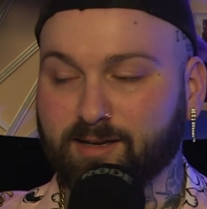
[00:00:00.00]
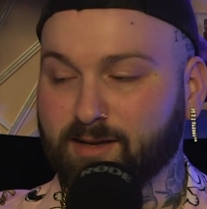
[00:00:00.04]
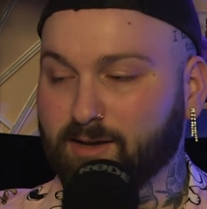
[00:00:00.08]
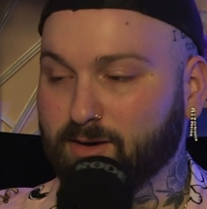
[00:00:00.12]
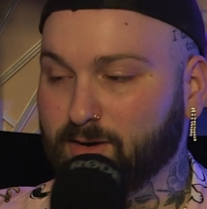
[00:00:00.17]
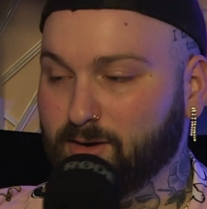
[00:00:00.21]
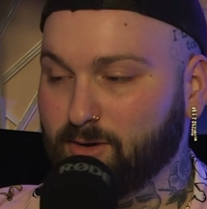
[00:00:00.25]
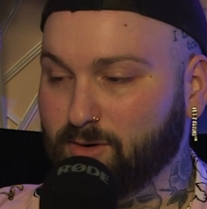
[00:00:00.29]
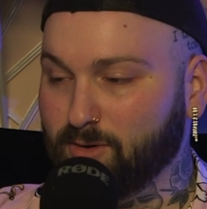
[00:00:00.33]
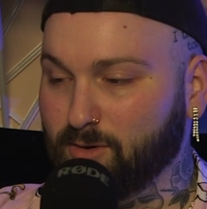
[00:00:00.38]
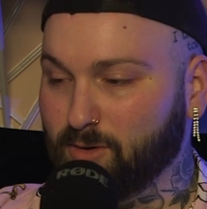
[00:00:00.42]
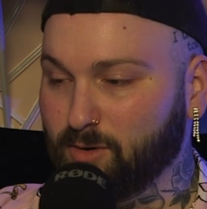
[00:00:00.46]

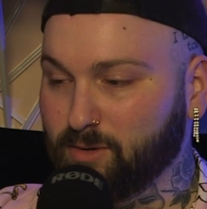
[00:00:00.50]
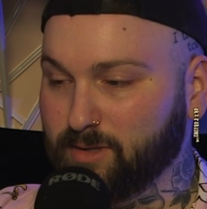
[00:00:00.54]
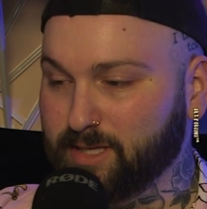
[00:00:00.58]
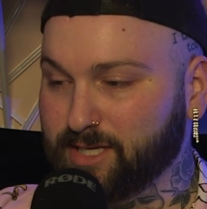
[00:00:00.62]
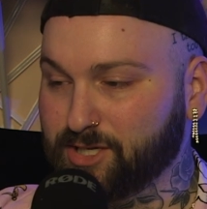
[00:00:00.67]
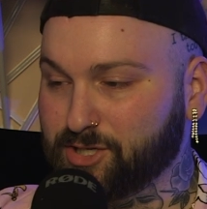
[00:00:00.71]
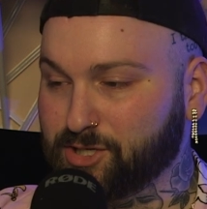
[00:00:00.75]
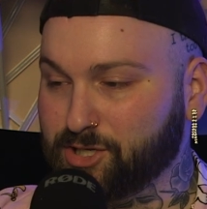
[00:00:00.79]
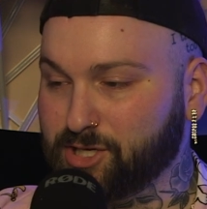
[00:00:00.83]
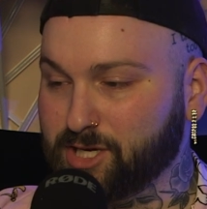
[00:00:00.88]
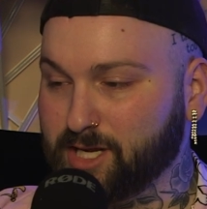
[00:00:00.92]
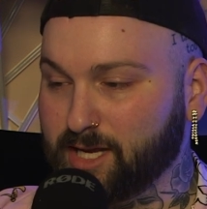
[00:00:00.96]
Holy
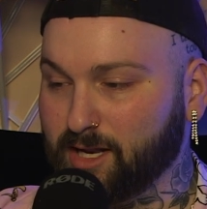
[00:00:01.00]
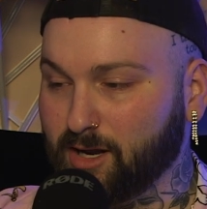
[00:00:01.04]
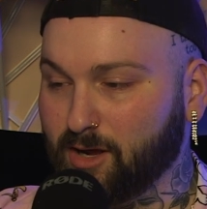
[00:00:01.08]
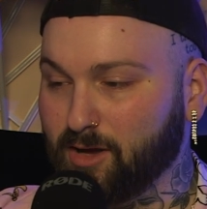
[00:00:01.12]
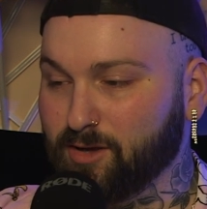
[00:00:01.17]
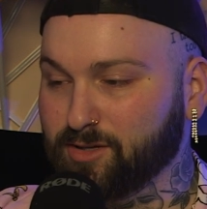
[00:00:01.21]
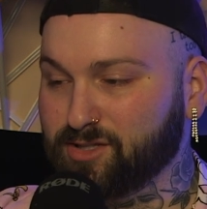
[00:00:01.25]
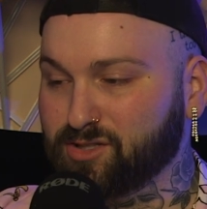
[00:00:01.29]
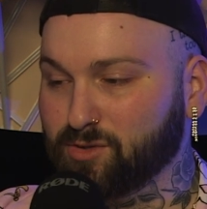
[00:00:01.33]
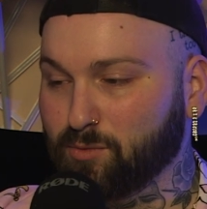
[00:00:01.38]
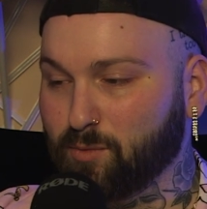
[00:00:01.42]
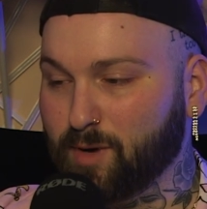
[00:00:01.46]
shit.
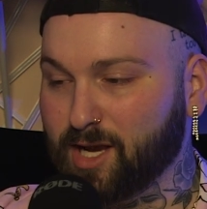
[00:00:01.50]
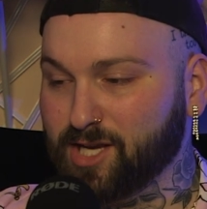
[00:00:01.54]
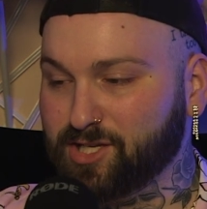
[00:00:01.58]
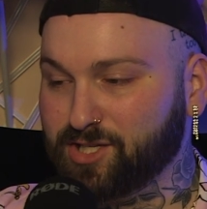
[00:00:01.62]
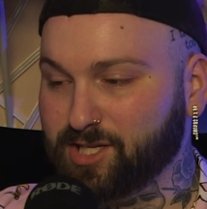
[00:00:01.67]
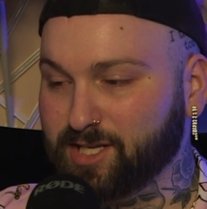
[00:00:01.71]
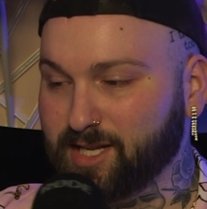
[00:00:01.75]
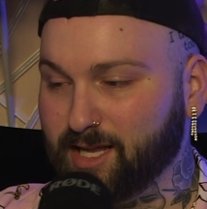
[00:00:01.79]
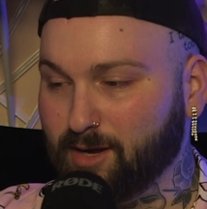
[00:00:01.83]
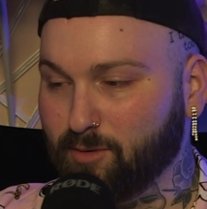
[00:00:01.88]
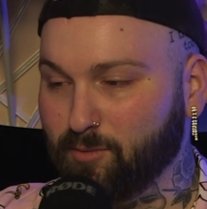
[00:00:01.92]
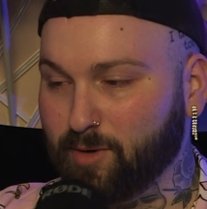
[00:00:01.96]
Also, why is she
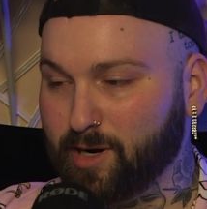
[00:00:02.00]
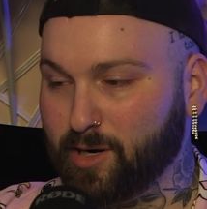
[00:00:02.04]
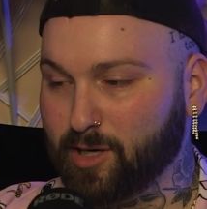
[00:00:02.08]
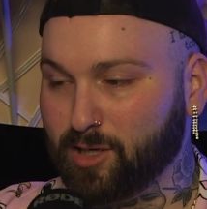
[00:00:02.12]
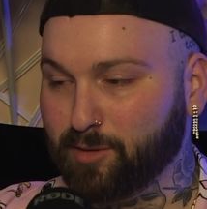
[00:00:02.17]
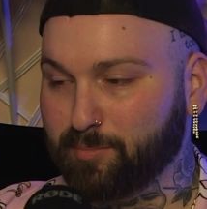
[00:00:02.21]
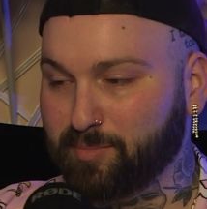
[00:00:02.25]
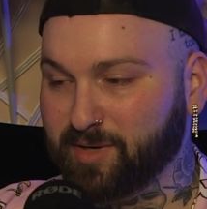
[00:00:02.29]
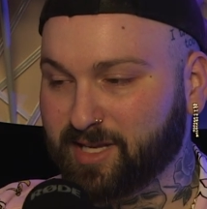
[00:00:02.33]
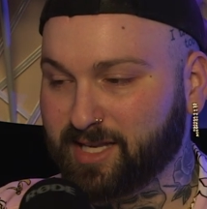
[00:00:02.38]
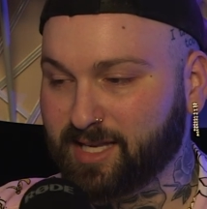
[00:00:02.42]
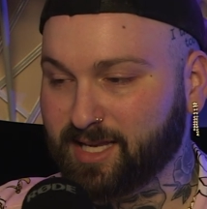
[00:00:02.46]
not wearing a
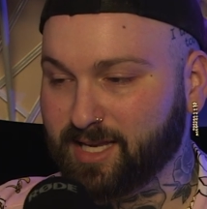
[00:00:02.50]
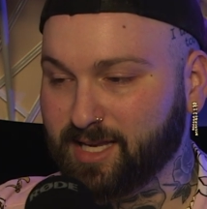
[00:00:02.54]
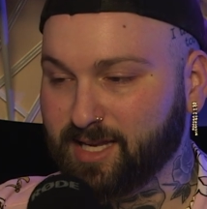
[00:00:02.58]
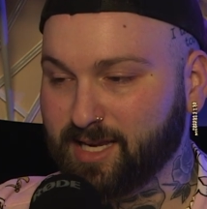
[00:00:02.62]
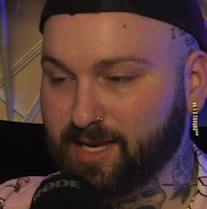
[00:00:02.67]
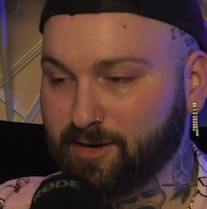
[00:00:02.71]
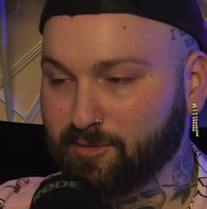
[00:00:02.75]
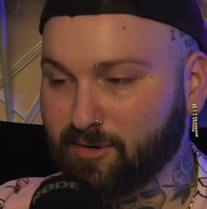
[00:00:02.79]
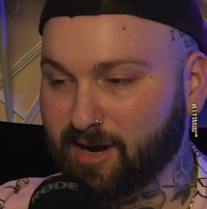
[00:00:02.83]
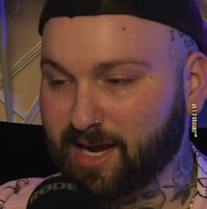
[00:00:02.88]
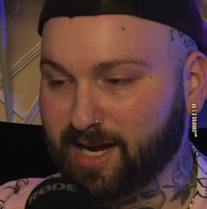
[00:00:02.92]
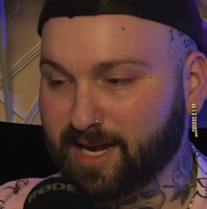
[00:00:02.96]

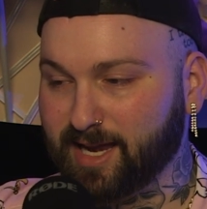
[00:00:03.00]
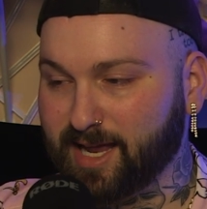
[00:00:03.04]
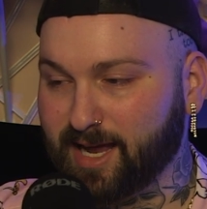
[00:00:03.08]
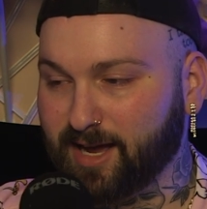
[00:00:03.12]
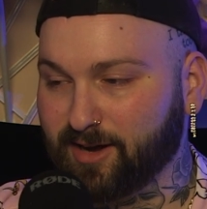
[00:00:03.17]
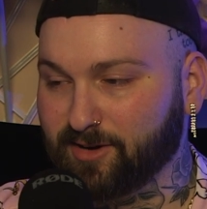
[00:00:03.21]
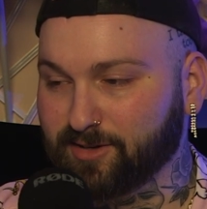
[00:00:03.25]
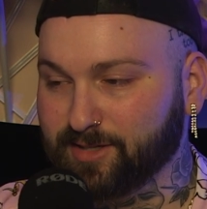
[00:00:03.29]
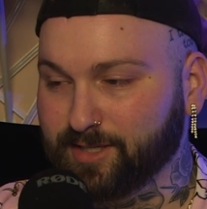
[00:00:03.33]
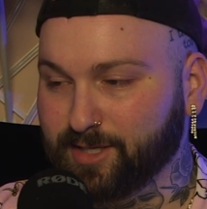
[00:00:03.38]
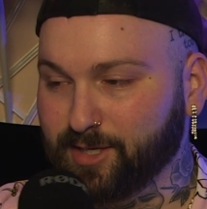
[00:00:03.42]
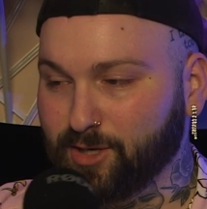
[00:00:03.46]
bikini right
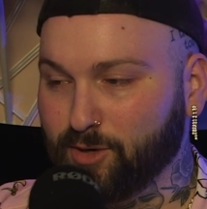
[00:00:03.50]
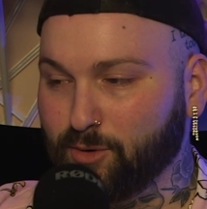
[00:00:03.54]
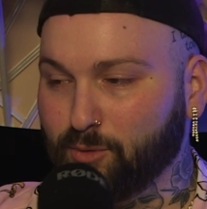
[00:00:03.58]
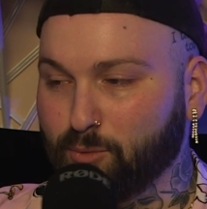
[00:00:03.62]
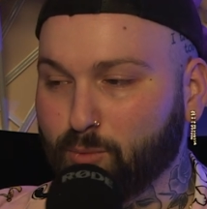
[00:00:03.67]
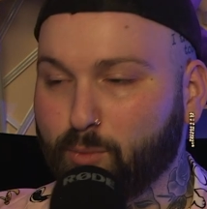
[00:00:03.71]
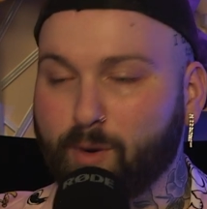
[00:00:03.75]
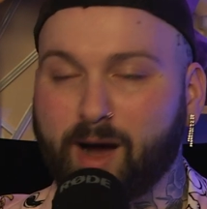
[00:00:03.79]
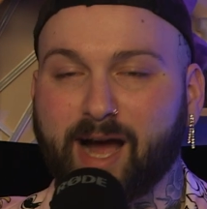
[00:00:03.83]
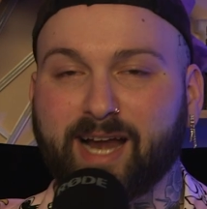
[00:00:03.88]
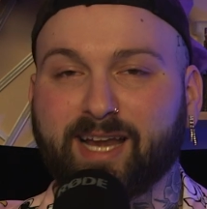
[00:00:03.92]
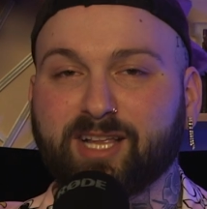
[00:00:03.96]
now?
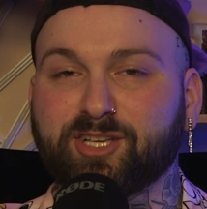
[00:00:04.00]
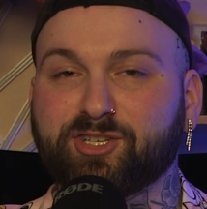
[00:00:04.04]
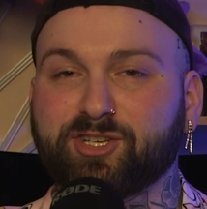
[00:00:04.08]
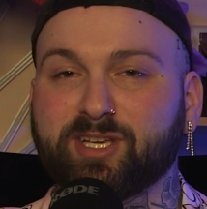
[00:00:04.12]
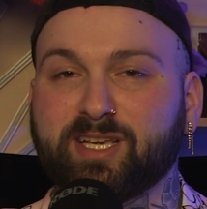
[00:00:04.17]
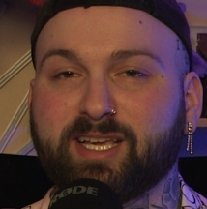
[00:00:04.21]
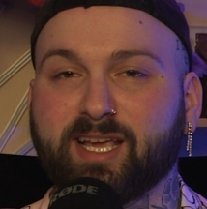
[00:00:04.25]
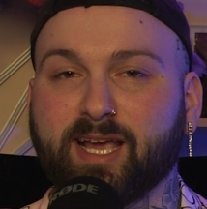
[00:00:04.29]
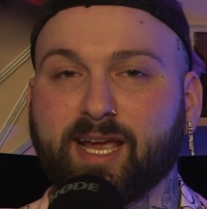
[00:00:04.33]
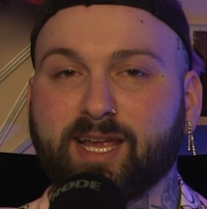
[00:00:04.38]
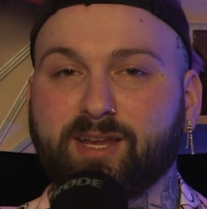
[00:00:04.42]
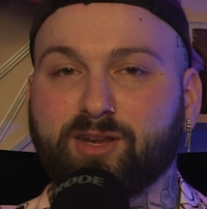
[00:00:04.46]
Why did she
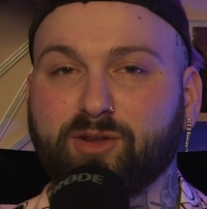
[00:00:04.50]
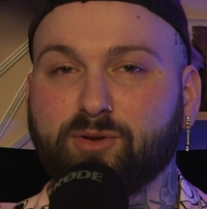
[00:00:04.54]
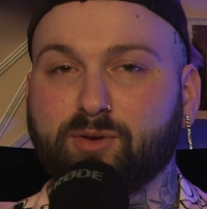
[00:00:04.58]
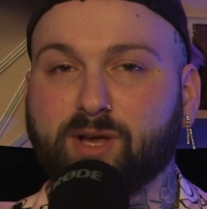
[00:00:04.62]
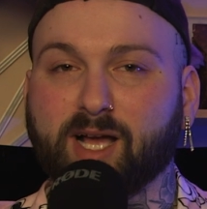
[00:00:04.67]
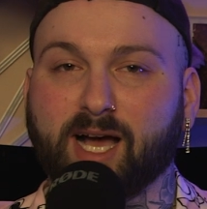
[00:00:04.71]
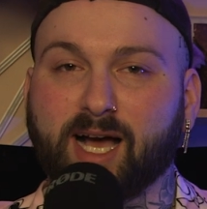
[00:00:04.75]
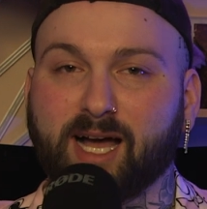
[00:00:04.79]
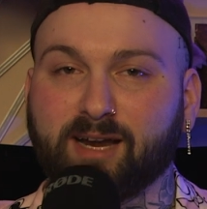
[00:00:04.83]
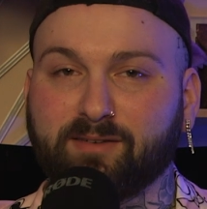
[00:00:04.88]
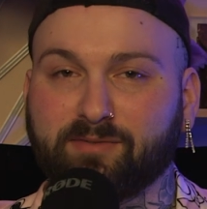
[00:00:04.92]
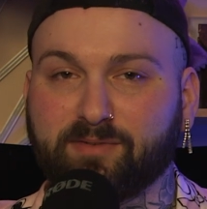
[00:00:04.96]
gain new
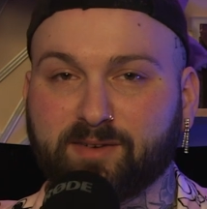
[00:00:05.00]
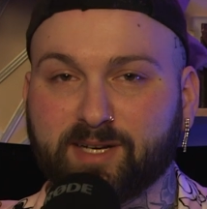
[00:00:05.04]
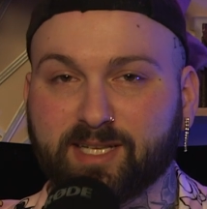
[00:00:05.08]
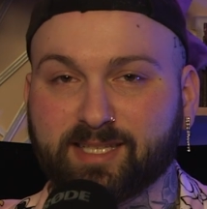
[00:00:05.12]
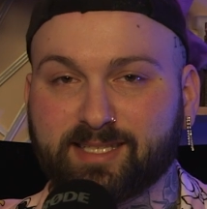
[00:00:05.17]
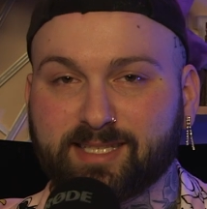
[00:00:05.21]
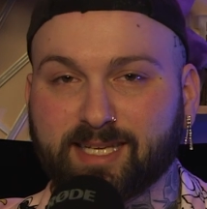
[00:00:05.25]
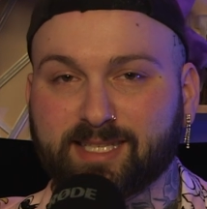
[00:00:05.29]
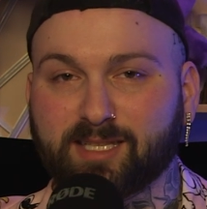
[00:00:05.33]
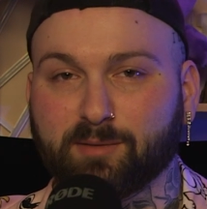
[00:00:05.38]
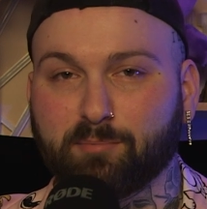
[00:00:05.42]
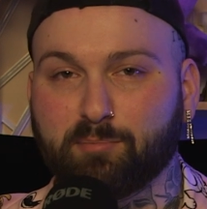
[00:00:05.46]

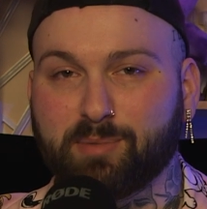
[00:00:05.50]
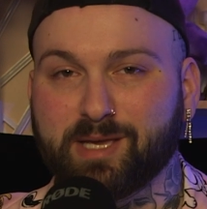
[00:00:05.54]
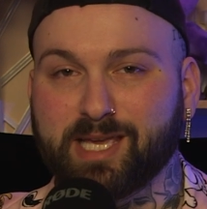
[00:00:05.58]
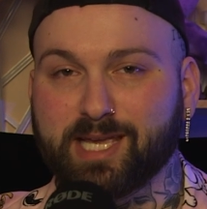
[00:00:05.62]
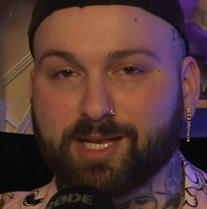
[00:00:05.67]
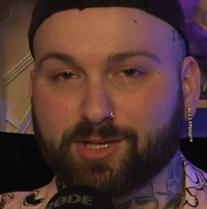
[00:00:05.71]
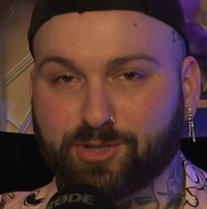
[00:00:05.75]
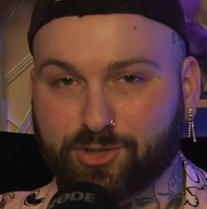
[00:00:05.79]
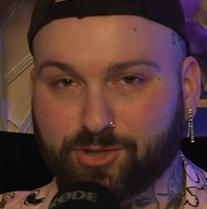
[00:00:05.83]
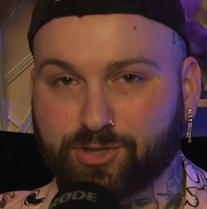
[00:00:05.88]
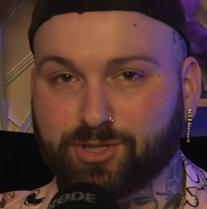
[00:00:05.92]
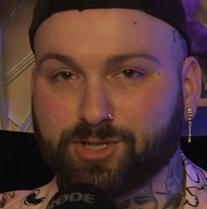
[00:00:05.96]
confidence at the
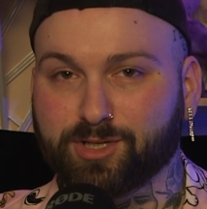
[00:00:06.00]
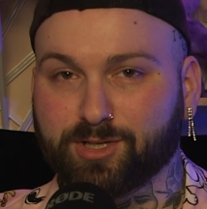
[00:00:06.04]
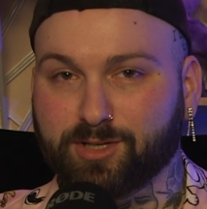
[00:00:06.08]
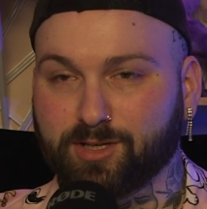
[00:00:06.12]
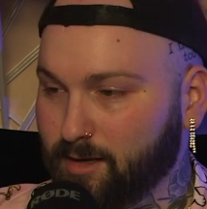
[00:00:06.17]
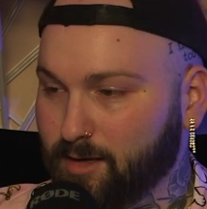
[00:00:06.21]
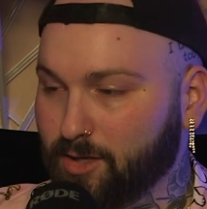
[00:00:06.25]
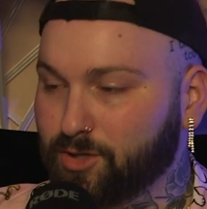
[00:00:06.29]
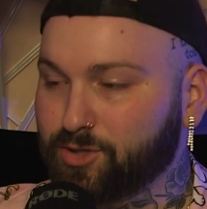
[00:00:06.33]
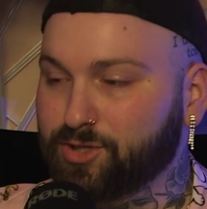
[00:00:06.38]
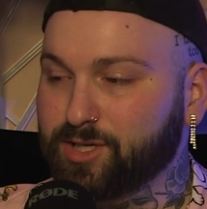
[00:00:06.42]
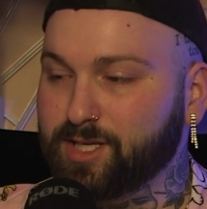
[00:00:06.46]
beach?
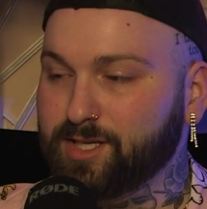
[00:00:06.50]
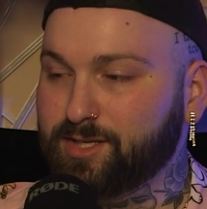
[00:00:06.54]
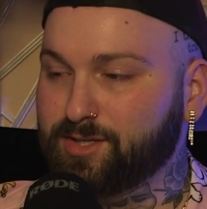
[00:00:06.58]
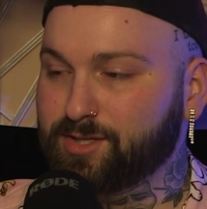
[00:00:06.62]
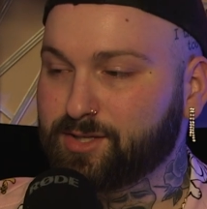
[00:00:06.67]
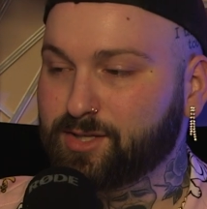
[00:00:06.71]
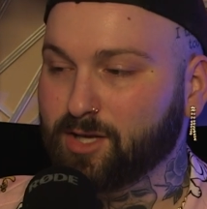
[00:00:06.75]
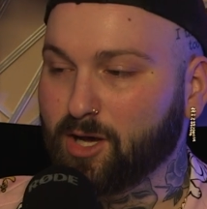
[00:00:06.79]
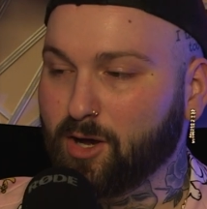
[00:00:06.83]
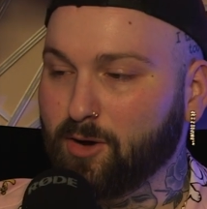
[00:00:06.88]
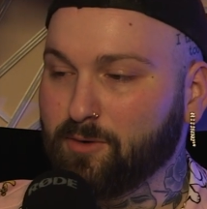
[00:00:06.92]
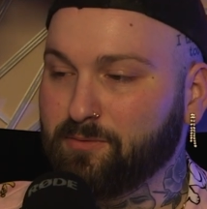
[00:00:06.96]
She's
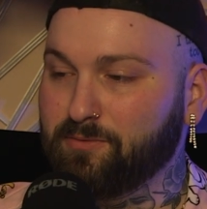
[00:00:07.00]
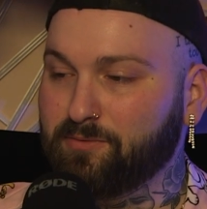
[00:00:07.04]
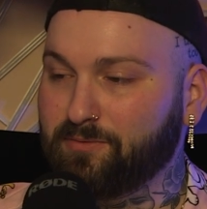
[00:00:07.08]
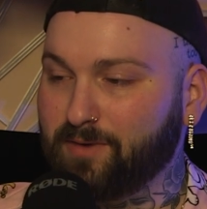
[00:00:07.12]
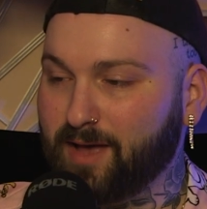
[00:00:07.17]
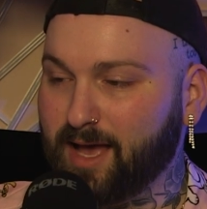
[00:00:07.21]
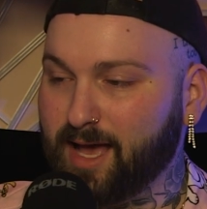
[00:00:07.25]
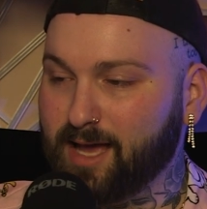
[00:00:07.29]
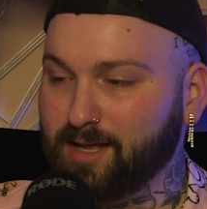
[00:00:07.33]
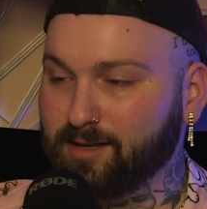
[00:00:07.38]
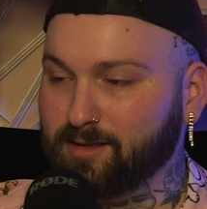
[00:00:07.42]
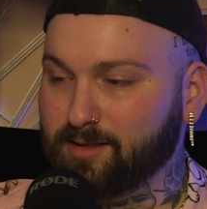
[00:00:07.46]
so
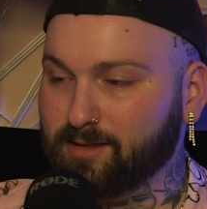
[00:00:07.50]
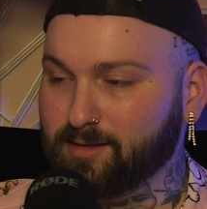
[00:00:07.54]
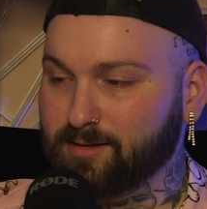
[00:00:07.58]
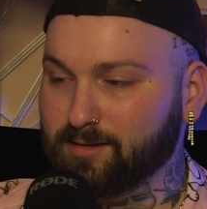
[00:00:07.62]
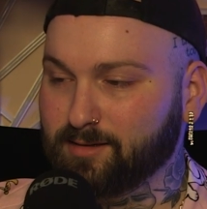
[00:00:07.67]
fat.